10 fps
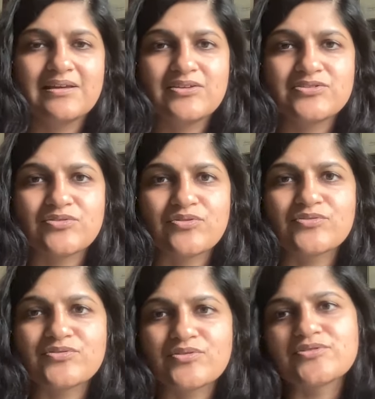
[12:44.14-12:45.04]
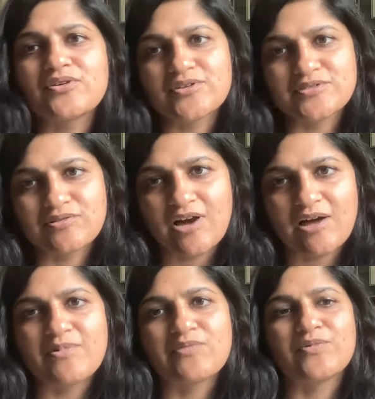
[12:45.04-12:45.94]
So those are also
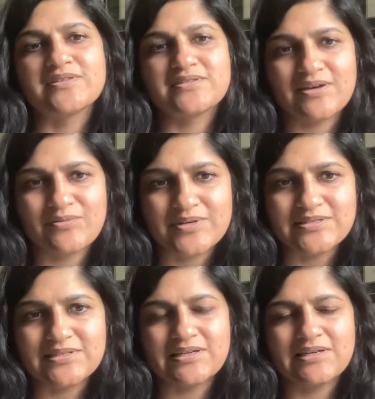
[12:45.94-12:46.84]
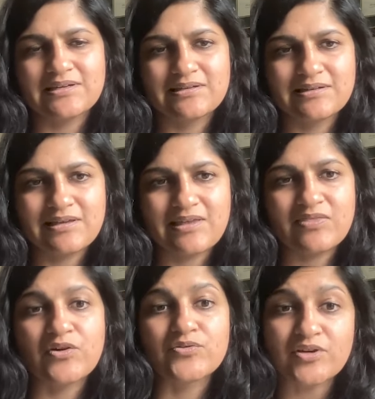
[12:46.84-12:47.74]
common ones that we see.
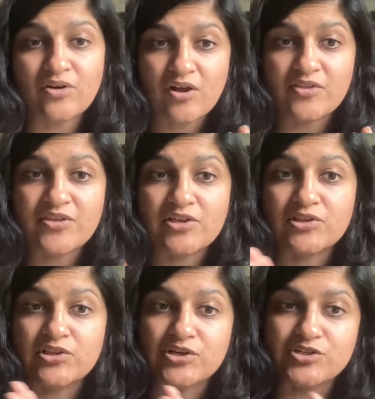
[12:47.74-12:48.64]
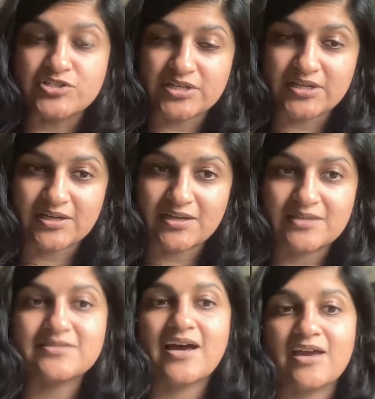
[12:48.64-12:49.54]
Those are all the allergic
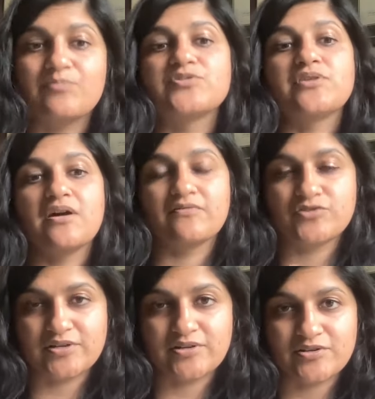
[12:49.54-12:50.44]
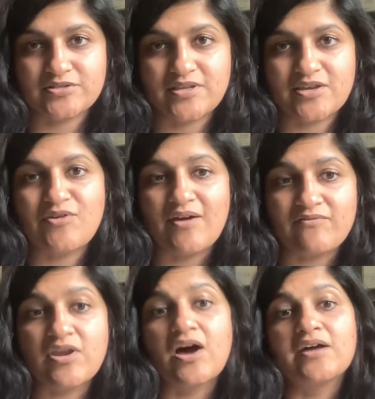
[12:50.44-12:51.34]
type of triggers. Then you have
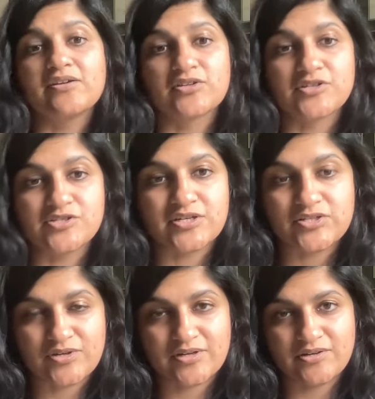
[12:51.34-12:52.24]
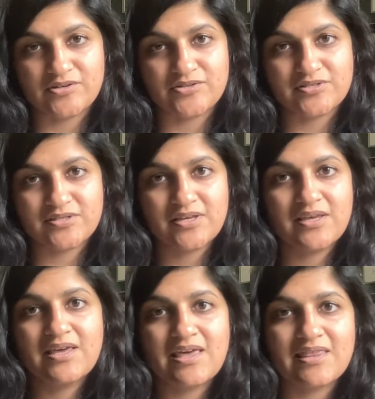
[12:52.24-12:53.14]
non-allergic triggers
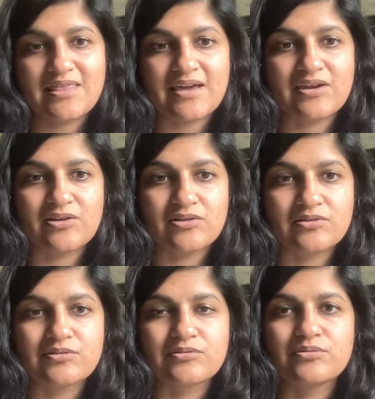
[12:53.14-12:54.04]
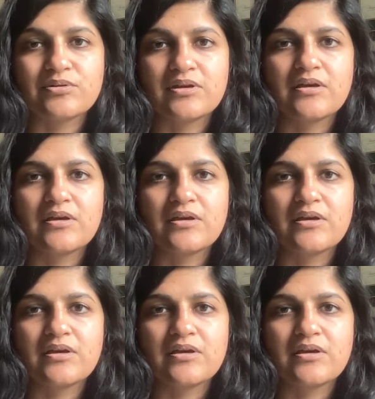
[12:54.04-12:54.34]
that include